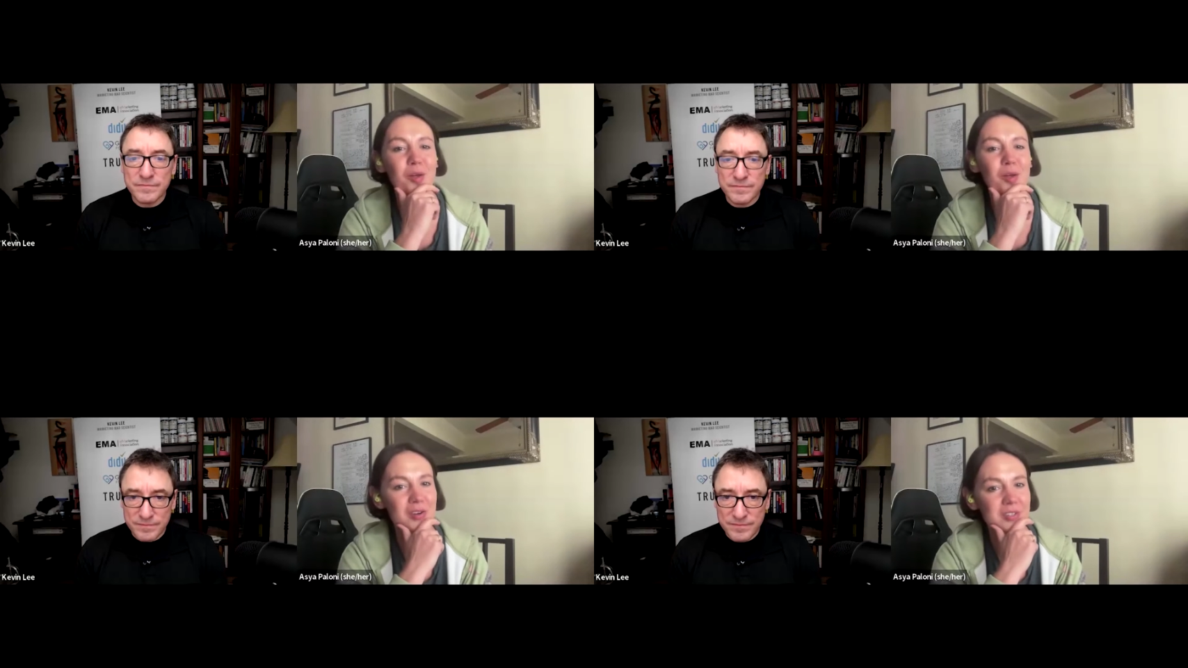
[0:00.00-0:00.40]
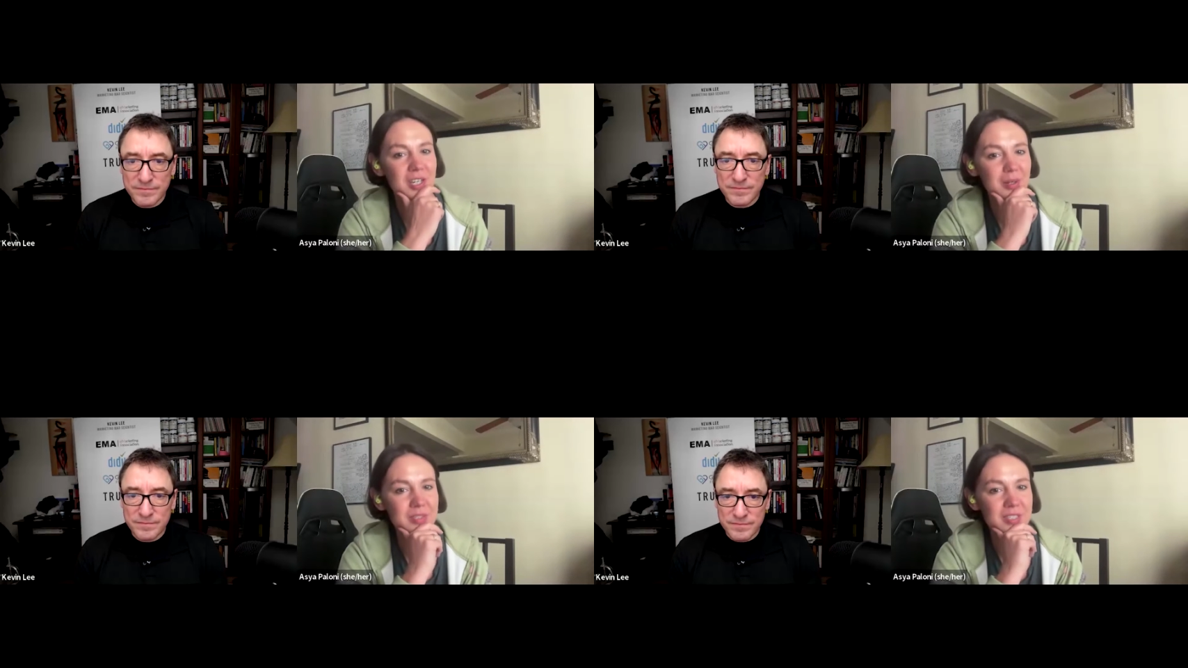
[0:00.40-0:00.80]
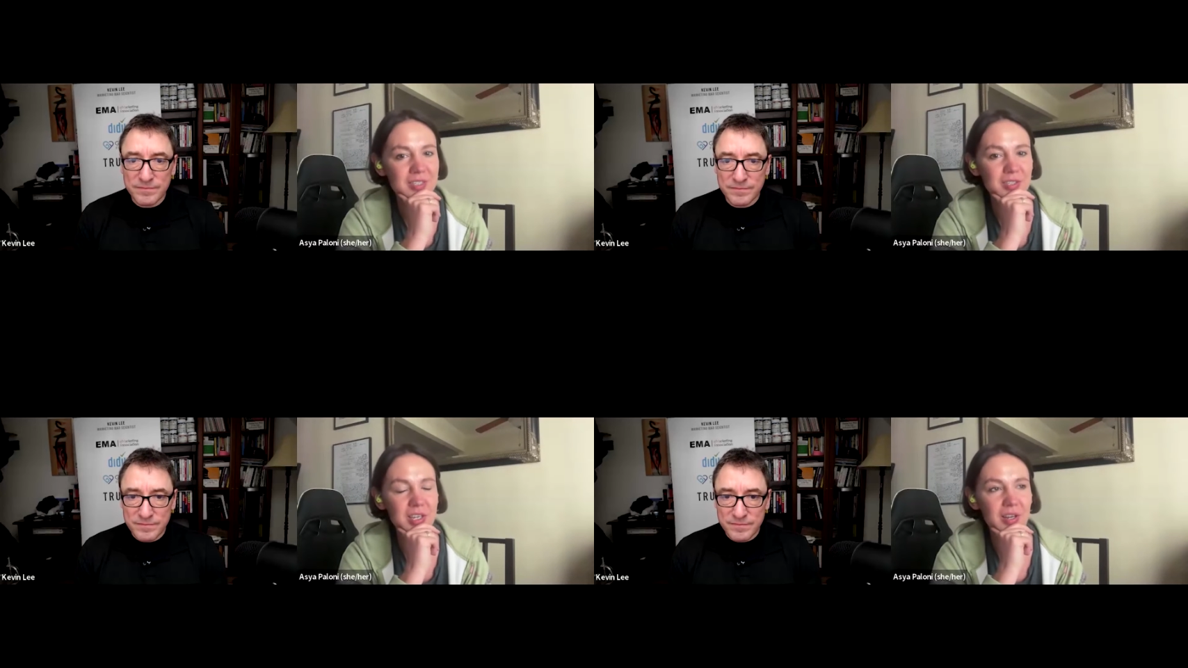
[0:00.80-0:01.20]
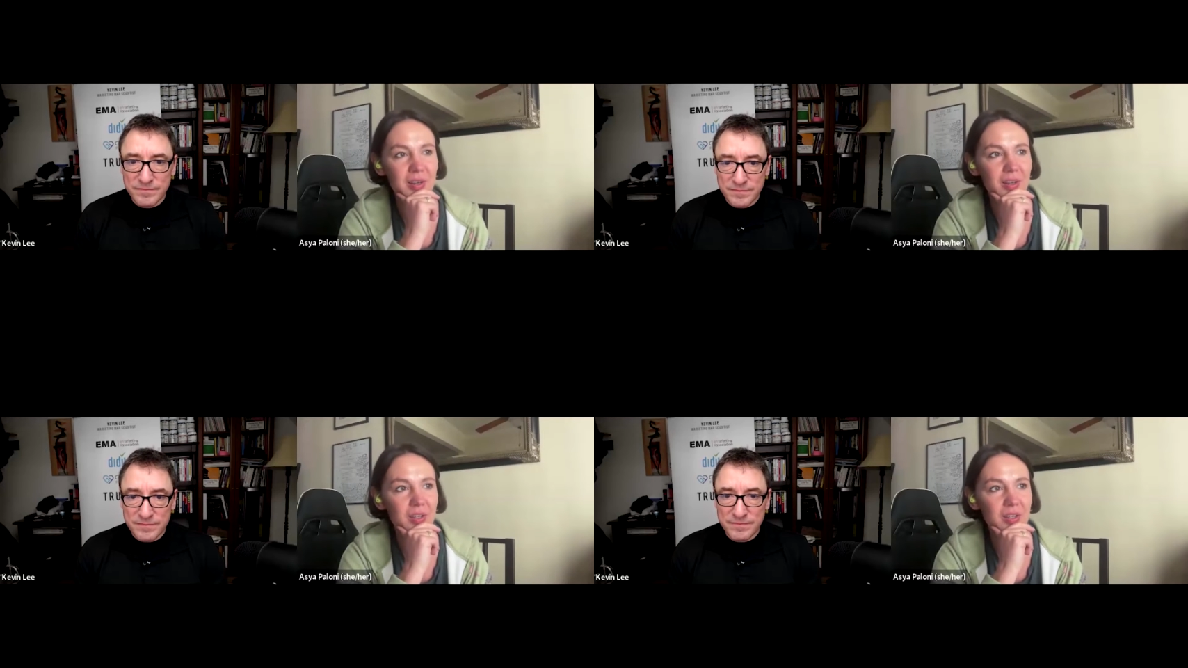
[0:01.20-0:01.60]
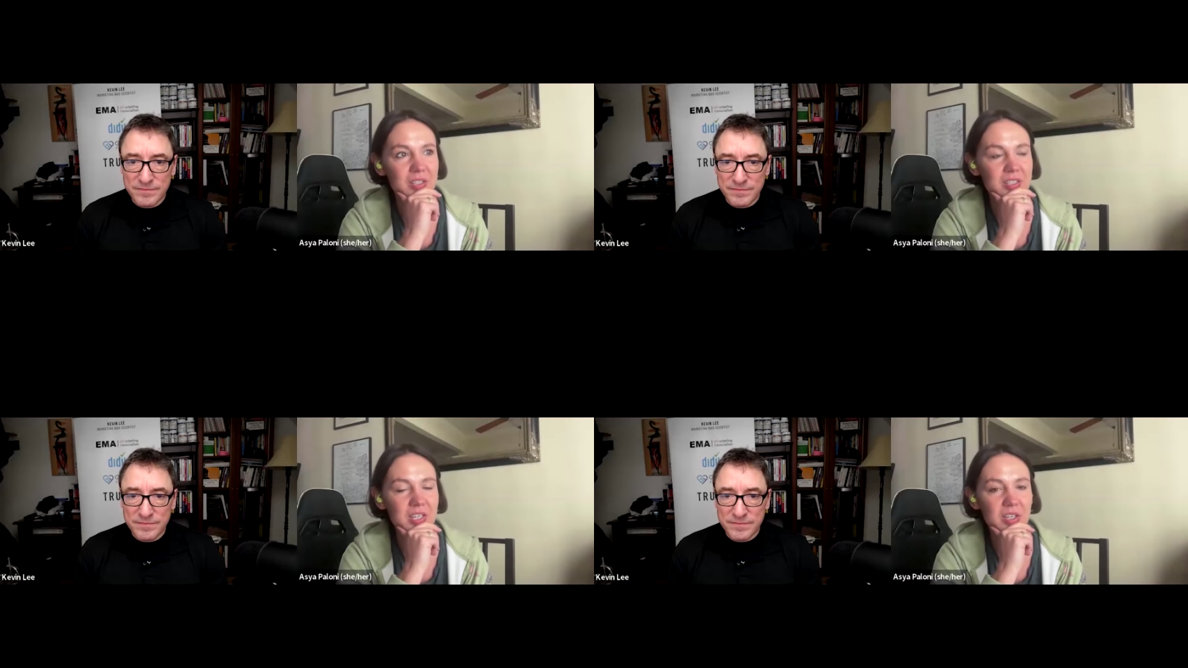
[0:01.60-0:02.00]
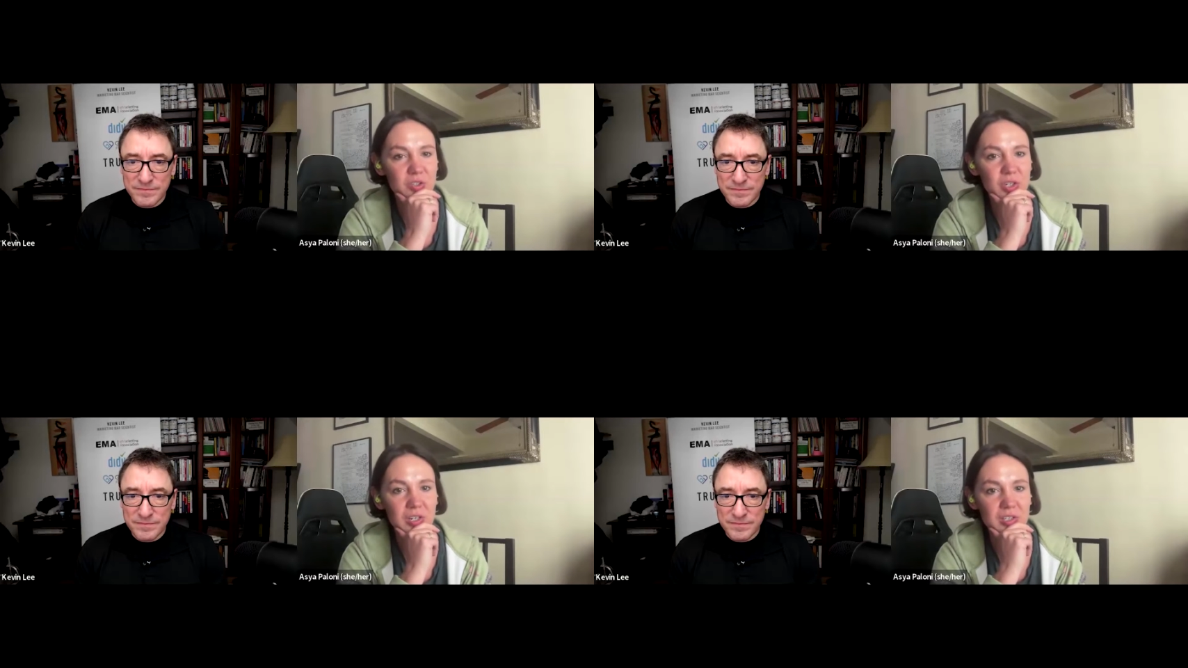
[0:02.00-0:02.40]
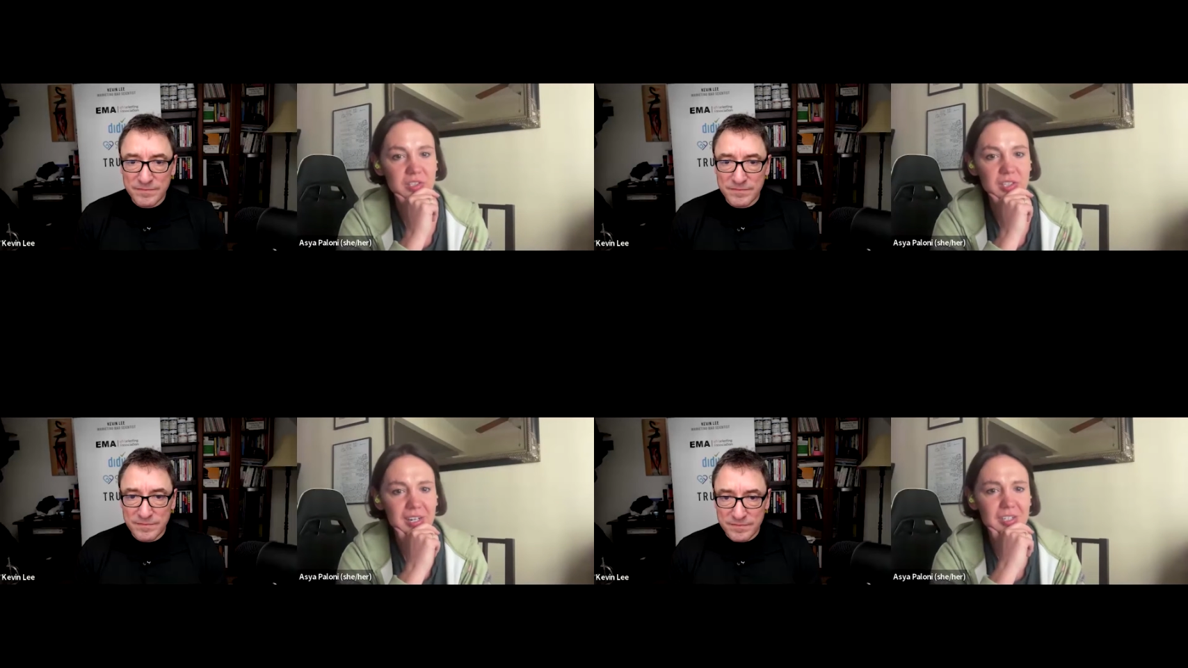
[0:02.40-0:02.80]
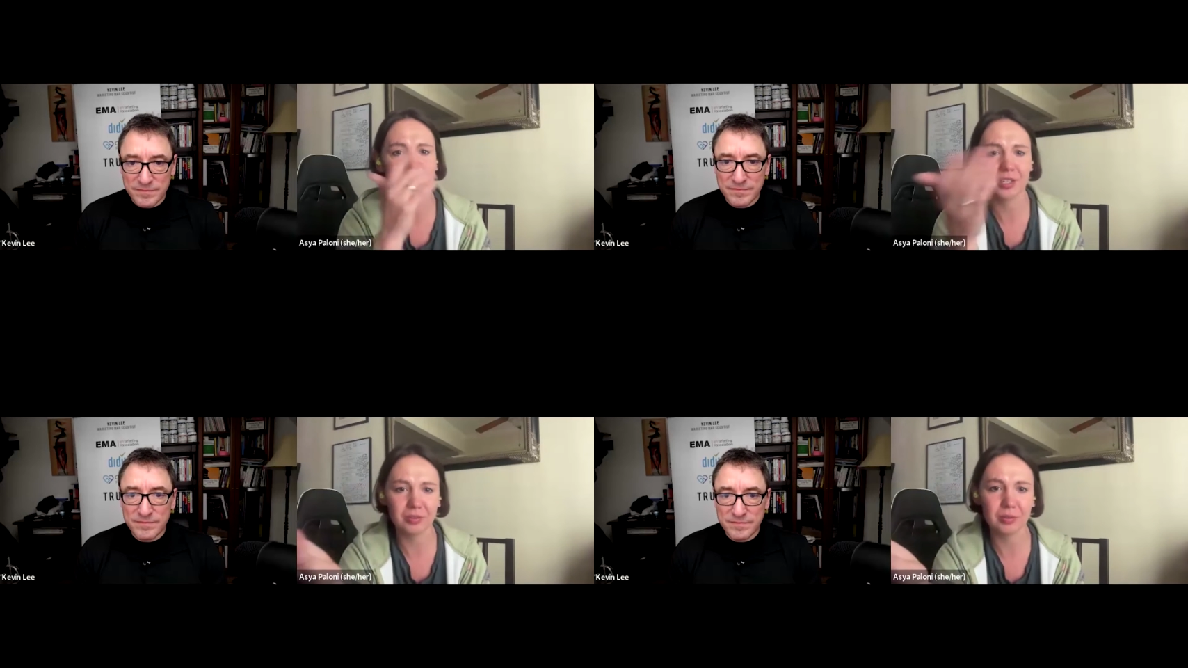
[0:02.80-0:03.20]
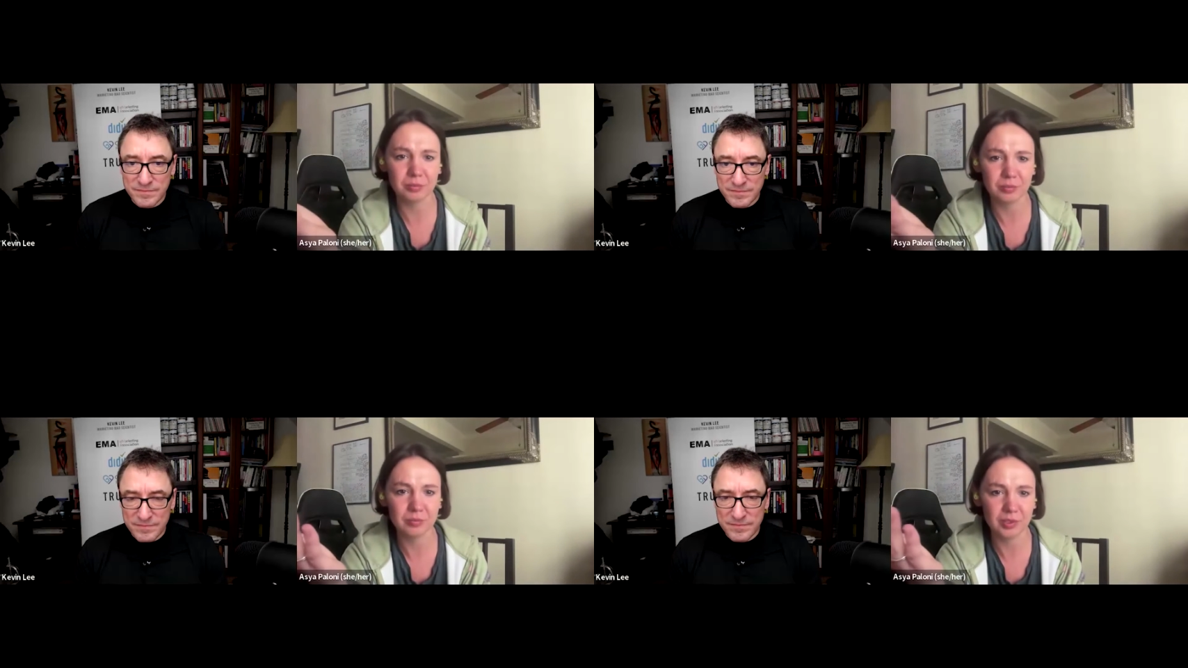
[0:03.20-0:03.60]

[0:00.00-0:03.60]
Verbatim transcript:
Speaker 1: How a lot of times these uh, these health trackers are actually giving